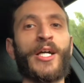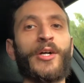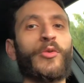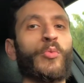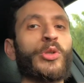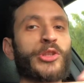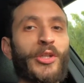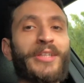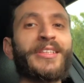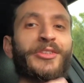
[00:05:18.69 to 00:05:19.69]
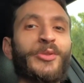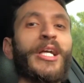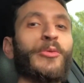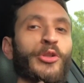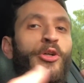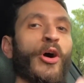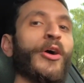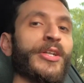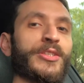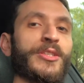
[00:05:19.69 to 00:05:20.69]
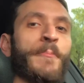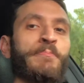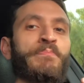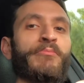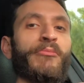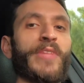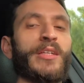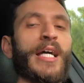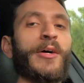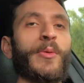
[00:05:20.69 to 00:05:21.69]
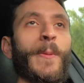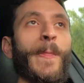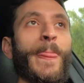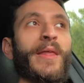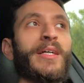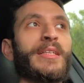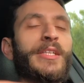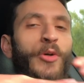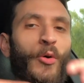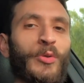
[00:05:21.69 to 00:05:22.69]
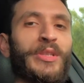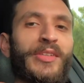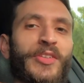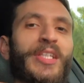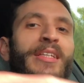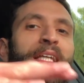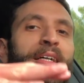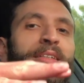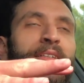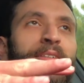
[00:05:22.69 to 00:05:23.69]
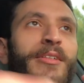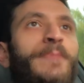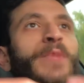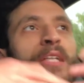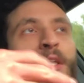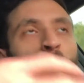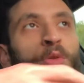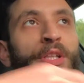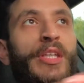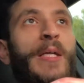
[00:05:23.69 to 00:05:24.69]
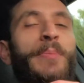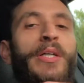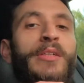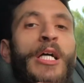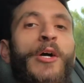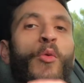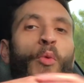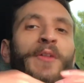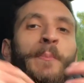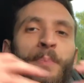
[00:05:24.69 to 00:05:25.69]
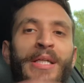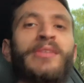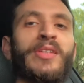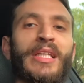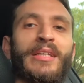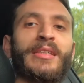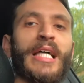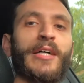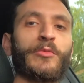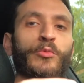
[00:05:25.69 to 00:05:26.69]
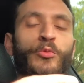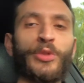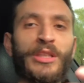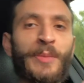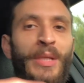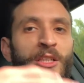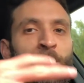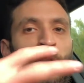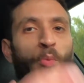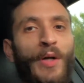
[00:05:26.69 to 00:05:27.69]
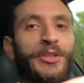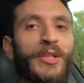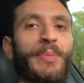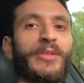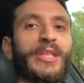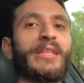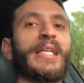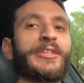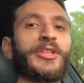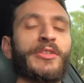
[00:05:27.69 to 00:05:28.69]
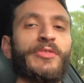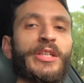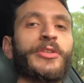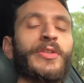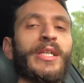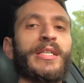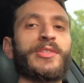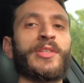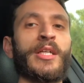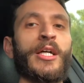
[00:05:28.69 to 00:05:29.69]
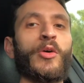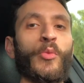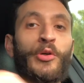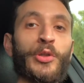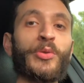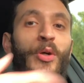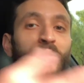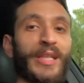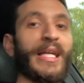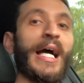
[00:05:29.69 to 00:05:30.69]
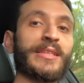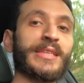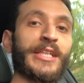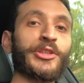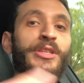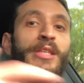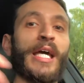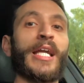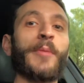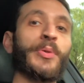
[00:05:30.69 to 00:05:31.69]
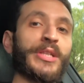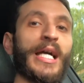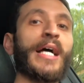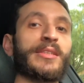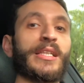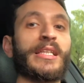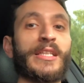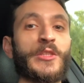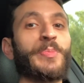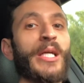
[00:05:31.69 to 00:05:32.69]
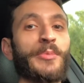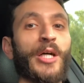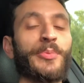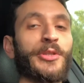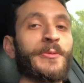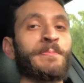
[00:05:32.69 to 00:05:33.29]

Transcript: We're starting to do that with cars. Now, the only thing that, not the only thing, but one big thing that really makes me wonder about the electric vehicle is when you go to the gas station and I put gas like in this BMW,